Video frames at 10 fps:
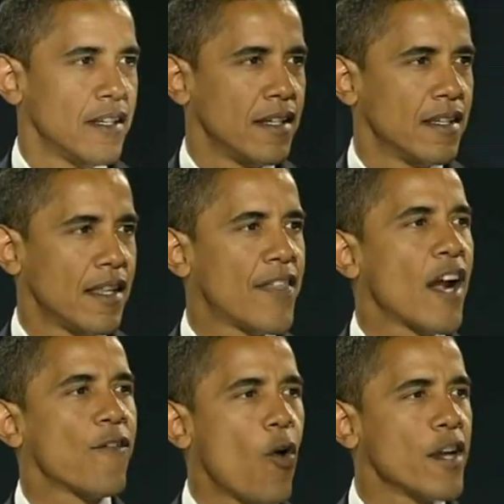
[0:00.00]
that their
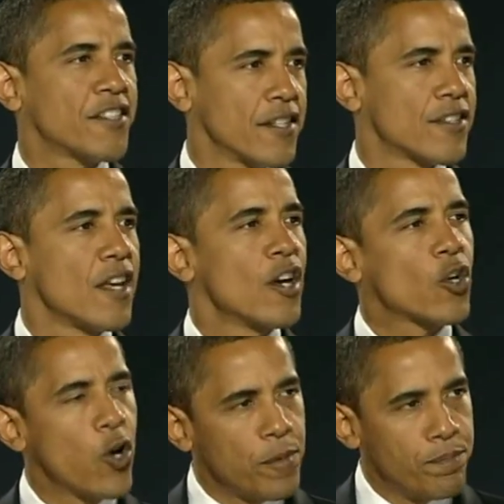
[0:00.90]
voices
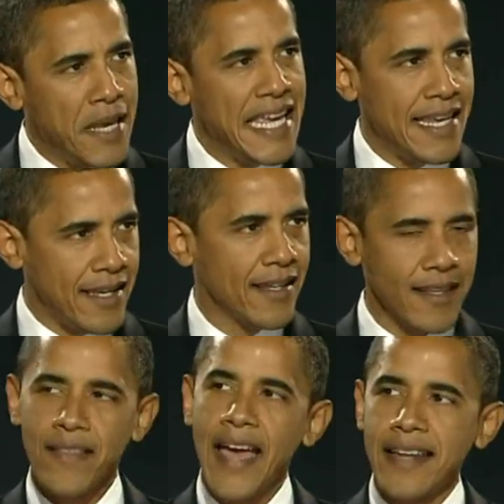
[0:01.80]
could be
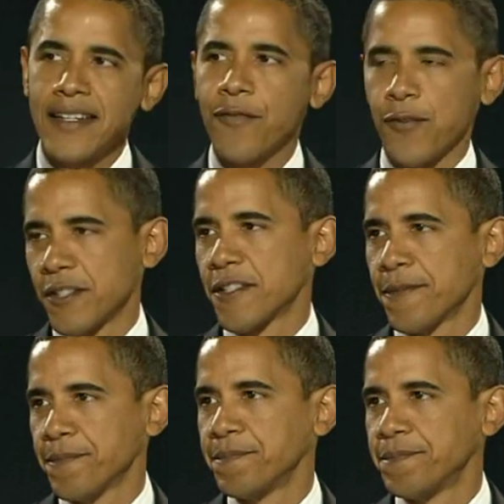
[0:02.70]
that
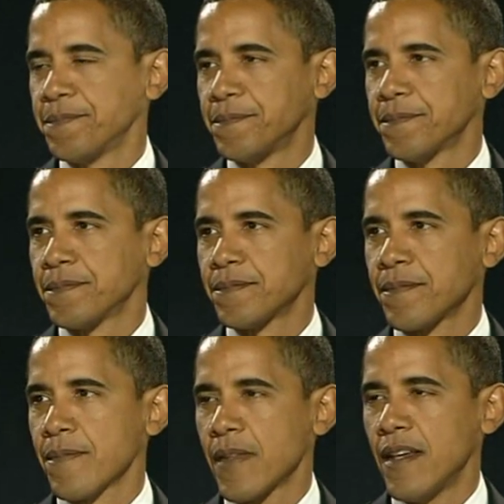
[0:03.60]
difference.
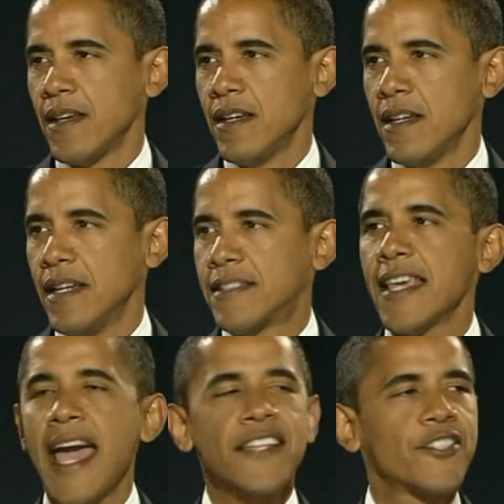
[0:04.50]
It's the
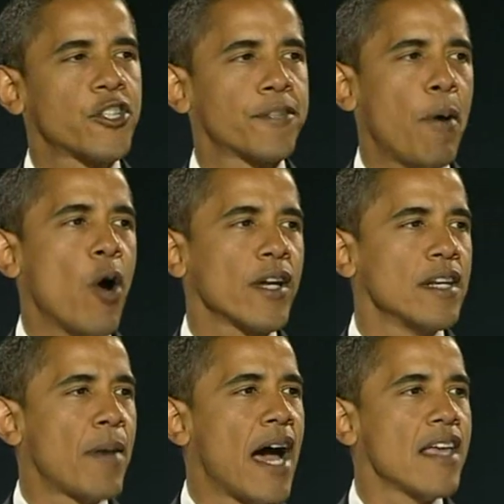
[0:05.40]
answer spoken
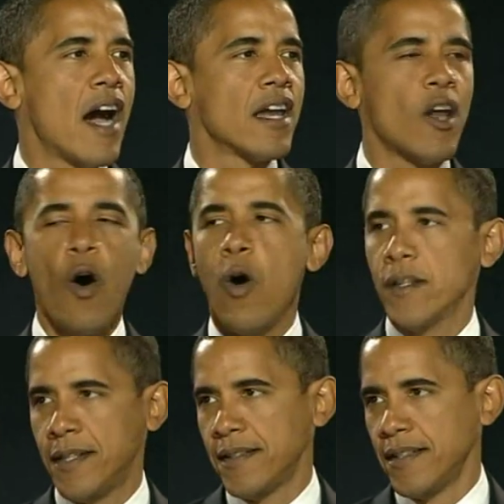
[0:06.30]
by young and
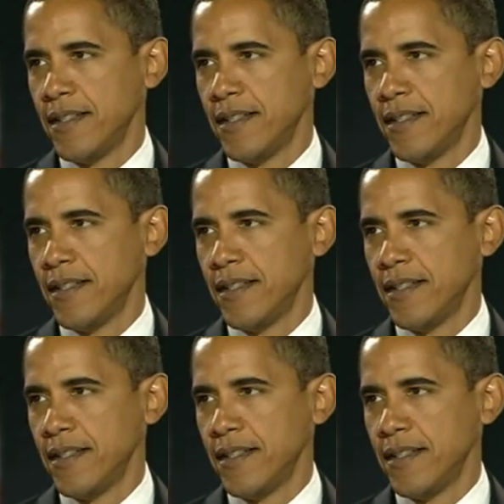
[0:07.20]
old,